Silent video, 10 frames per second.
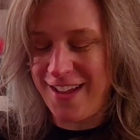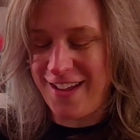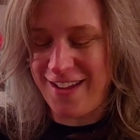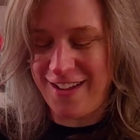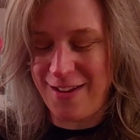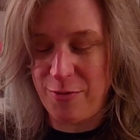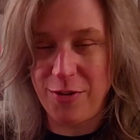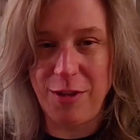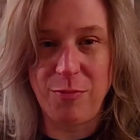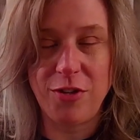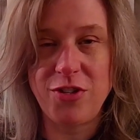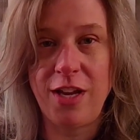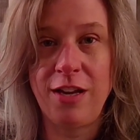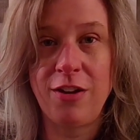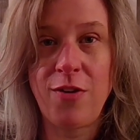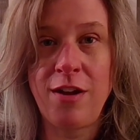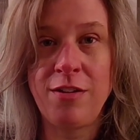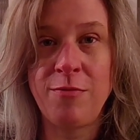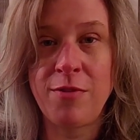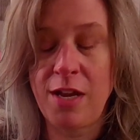I really appreciate it. And go out
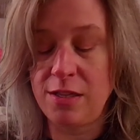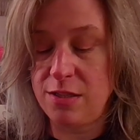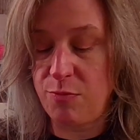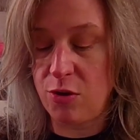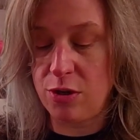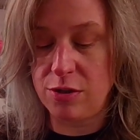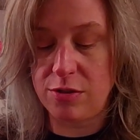and support